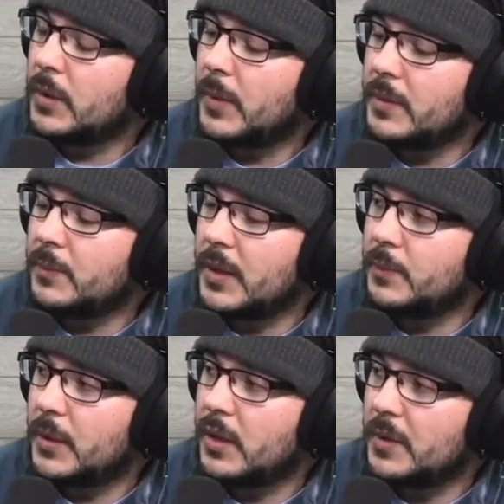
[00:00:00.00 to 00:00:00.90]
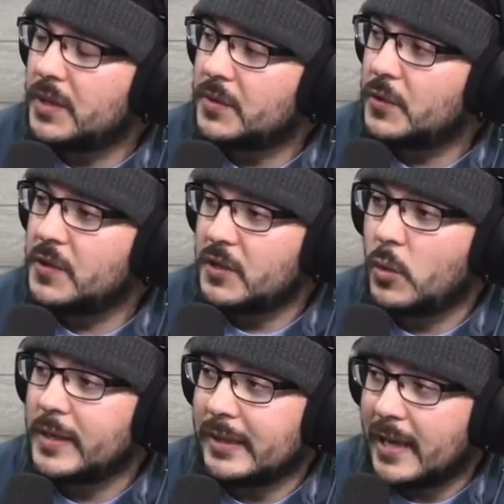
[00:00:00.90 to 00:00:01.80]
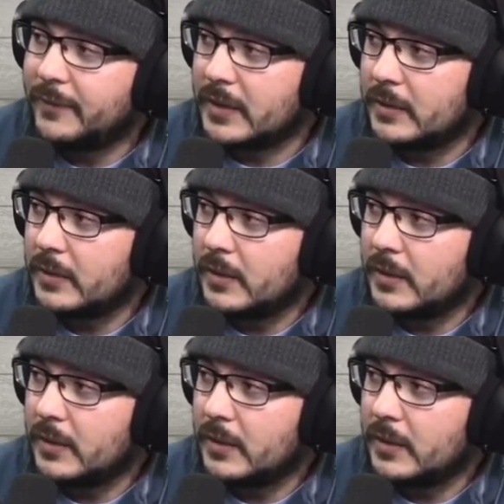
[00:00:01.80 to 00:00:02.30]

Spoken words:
But so this is 2011.